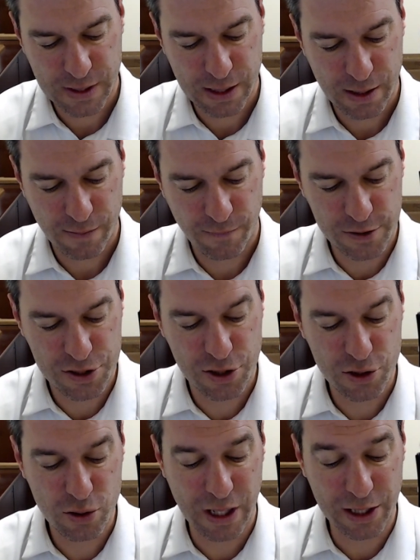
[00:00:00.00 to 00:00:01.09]
Verse
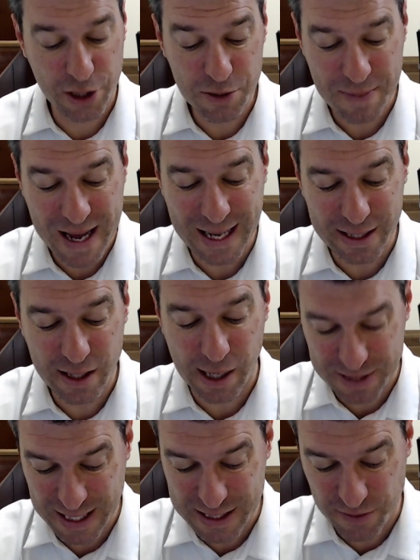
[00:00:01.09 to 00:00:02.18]
2, A good man
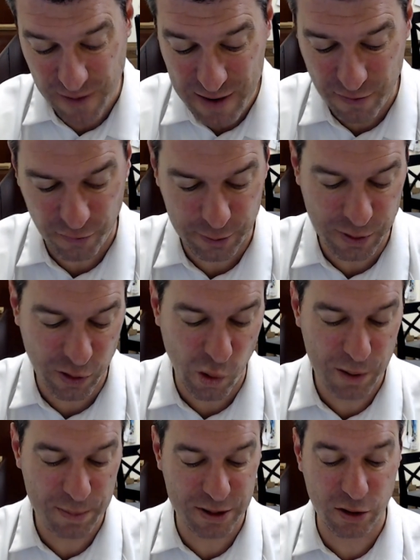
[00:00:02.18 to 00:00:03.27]
obtains favor from the Lord,
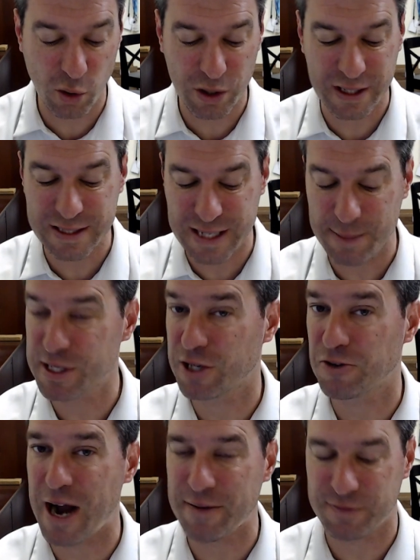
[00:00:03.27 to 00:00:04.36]
but the Lord condemns a
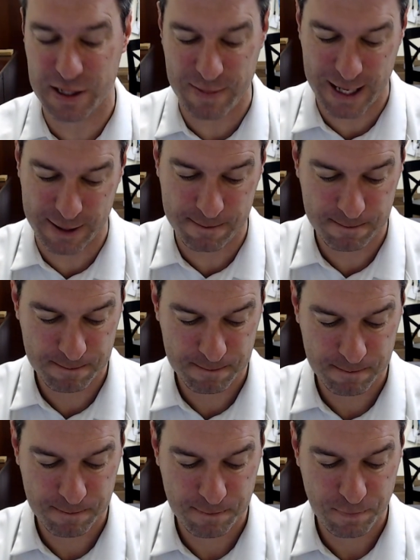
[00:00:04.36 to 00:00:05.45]
crafty man.
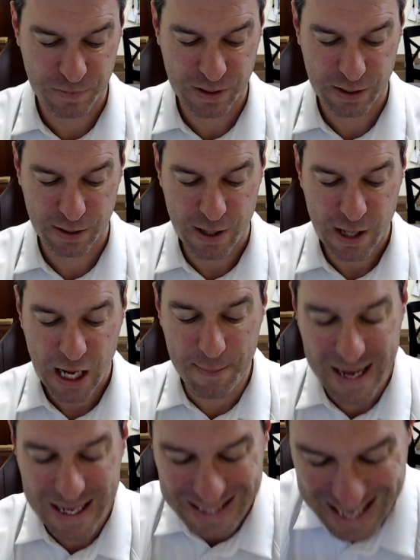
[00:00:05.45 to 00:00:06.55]
A
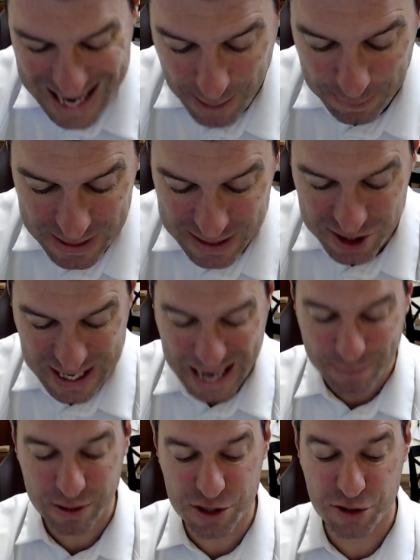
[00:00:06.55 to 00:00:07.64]
man cannot be
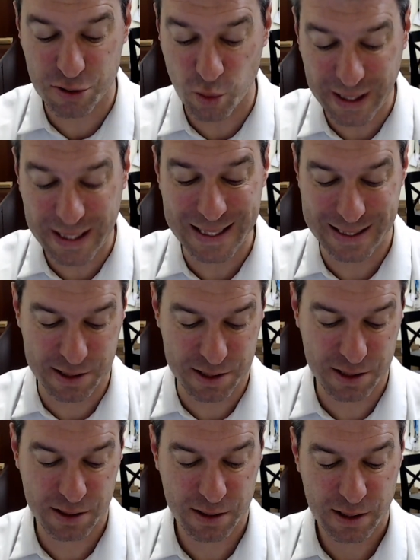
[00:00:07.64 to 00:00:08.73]
established through wickedness,
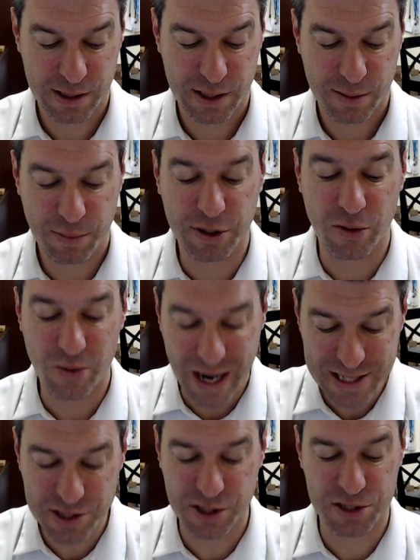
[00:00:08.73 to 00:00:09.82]
but the
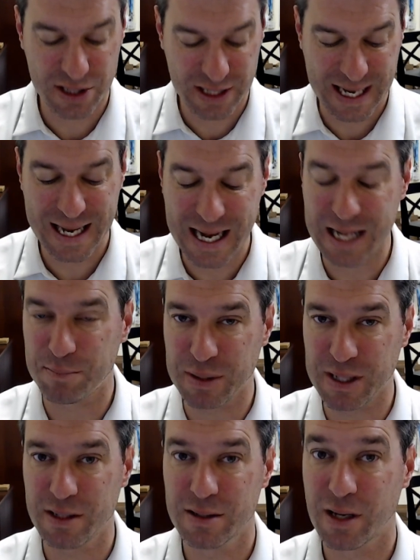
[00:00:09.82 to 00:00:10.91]
righteous cannot
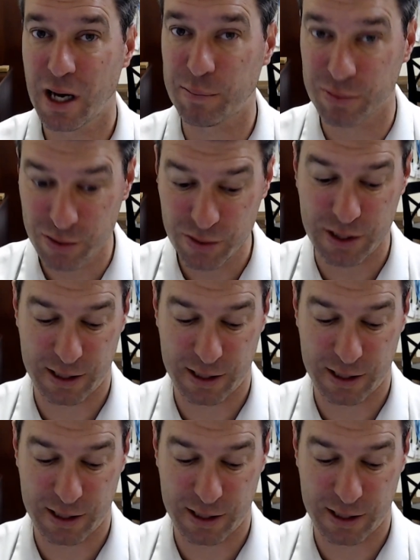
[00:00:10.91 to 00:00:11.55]
be uprooted.